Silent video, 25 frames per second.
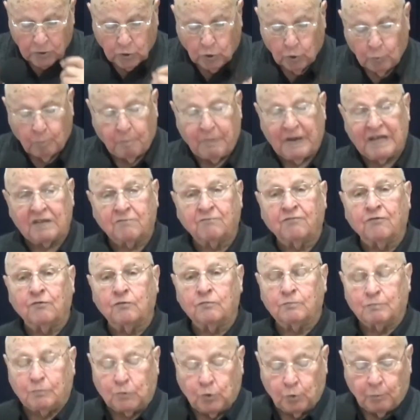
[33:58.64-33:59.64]
8.
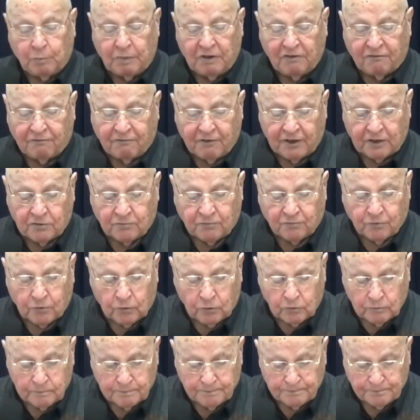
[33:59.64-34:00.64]
To be
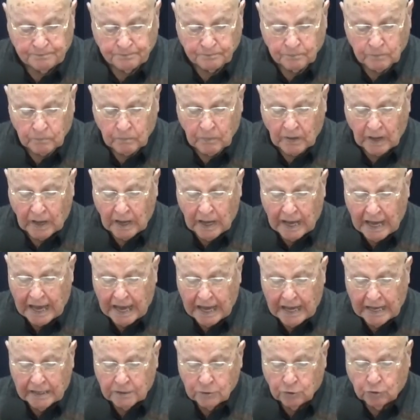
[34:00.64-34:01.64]
faithful,
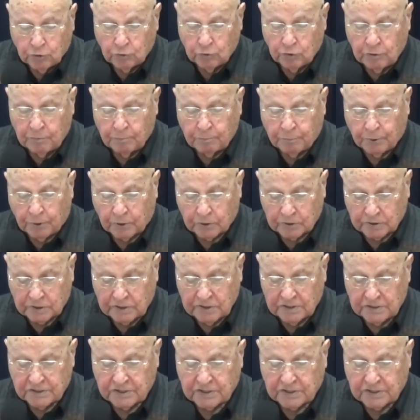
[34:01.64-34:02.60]
two important